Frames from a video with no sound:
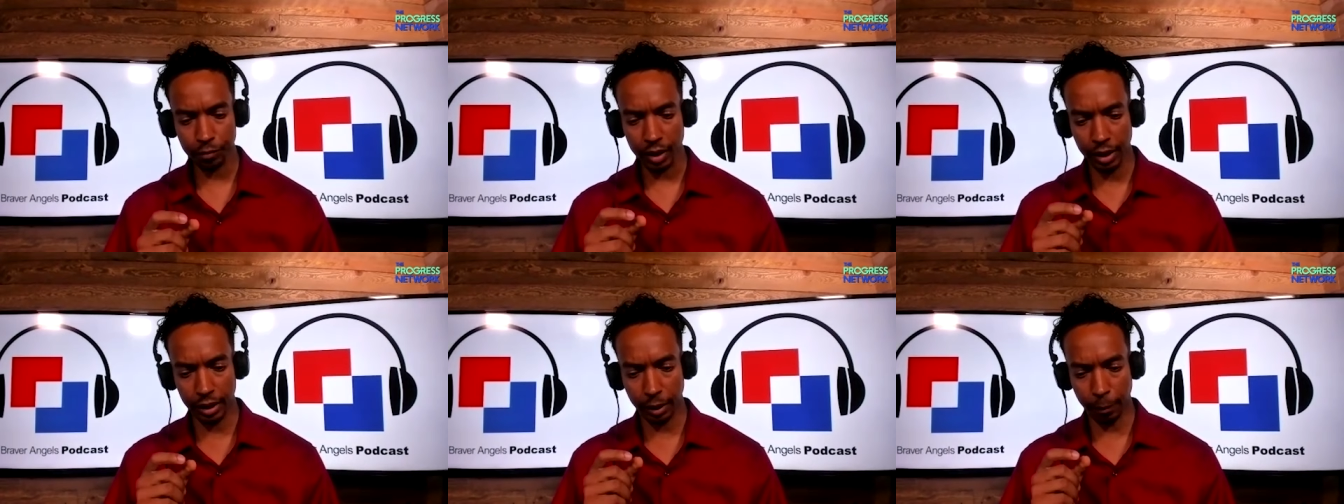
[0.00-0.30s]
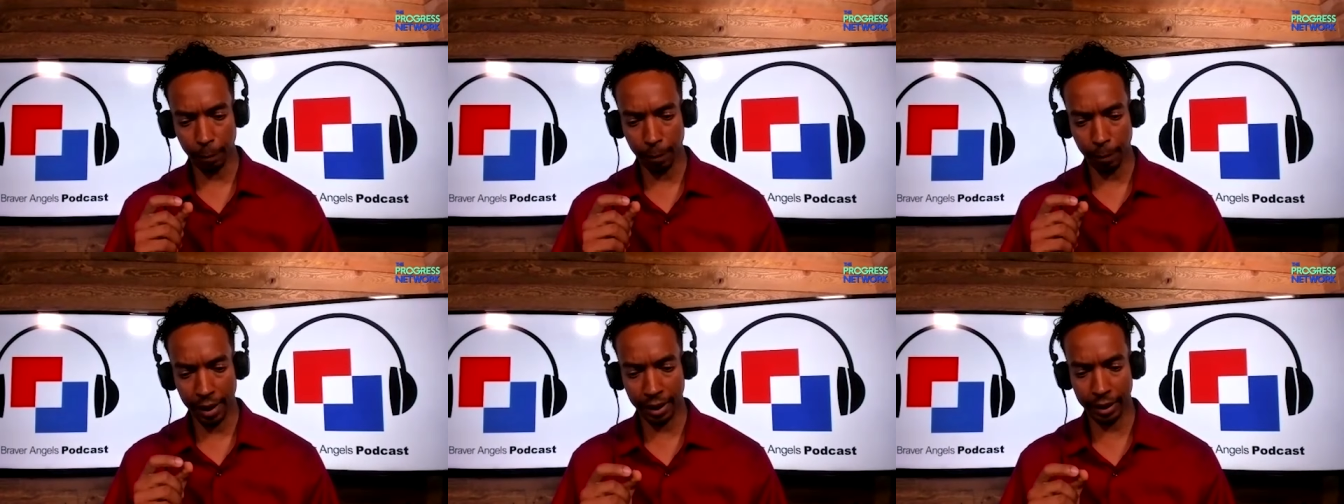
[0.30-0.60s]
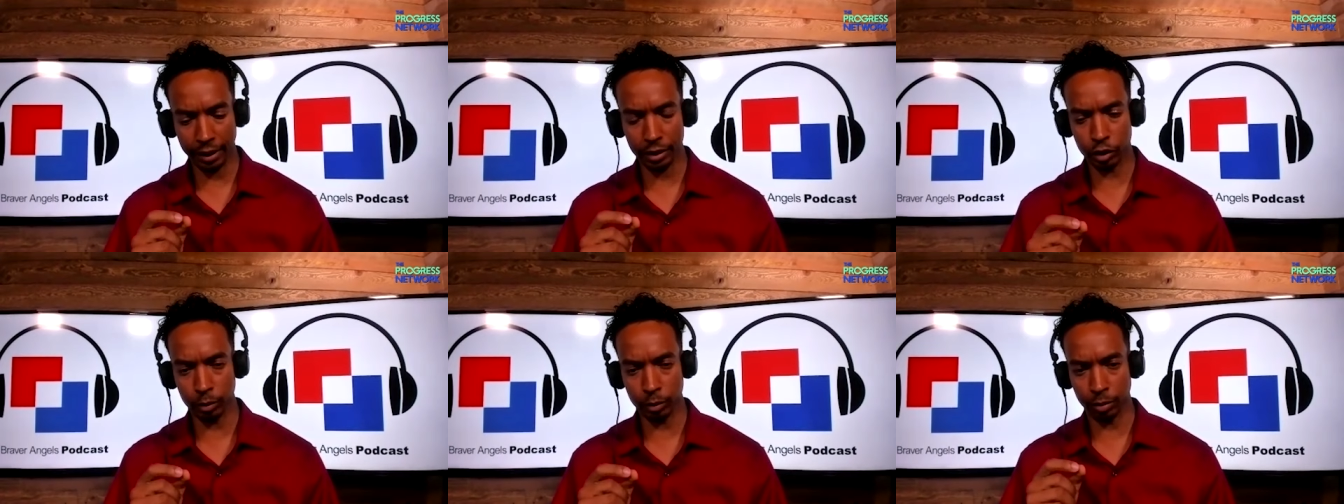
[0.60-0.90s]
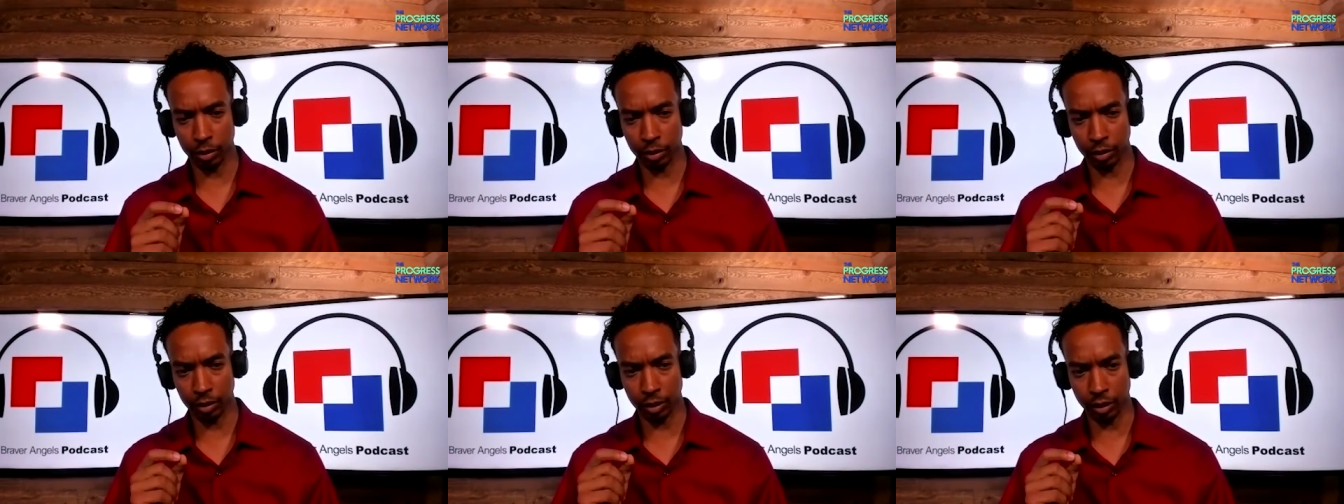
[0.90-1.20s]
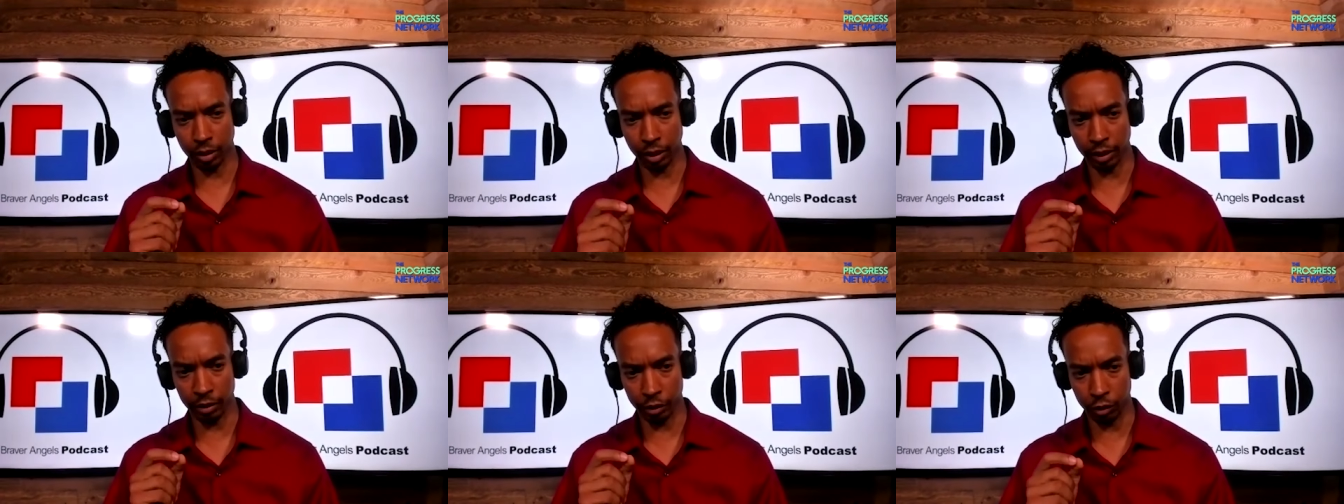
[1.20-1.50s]
in a manageable
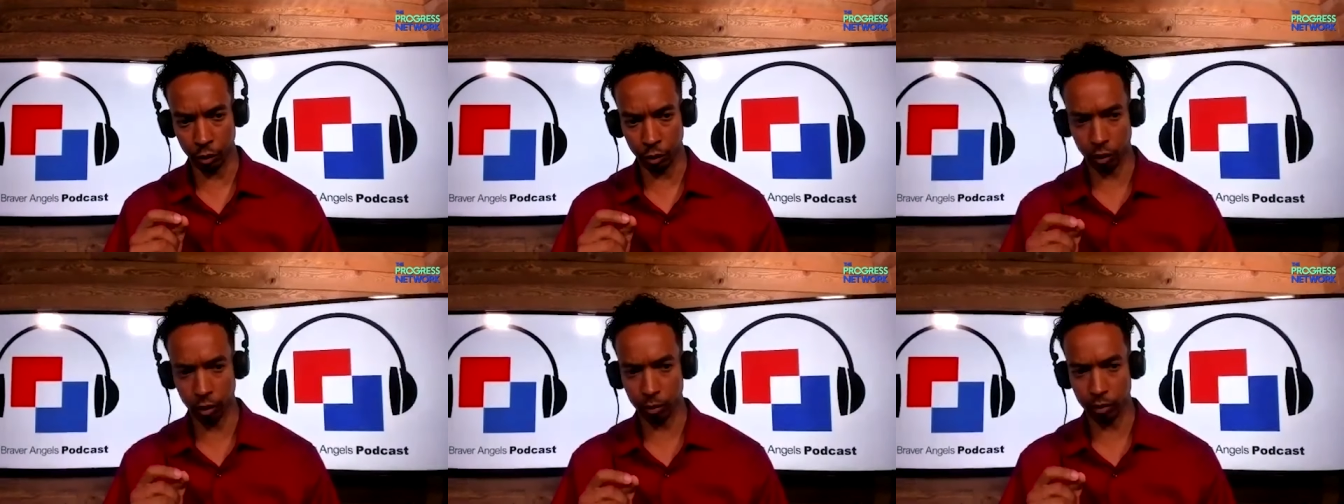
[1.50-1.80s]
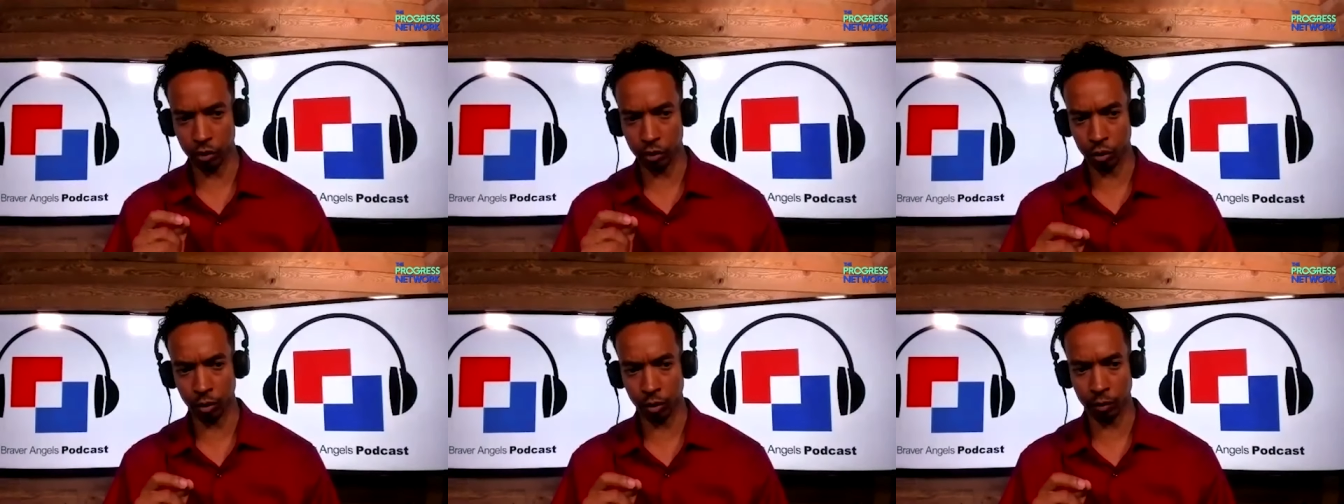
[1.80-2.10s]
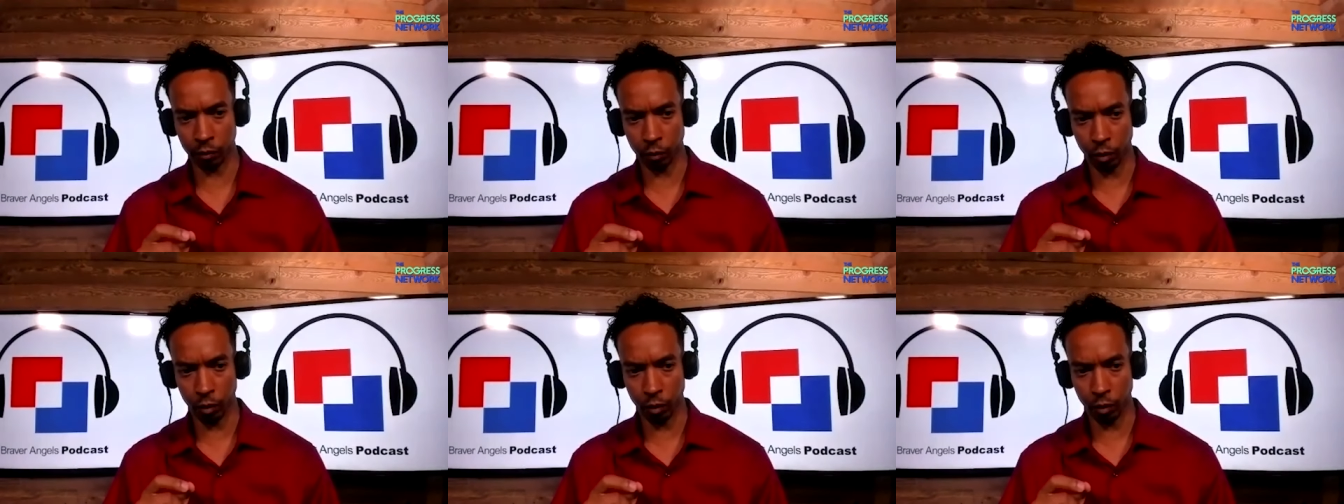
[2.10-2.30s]
and, and durable sort of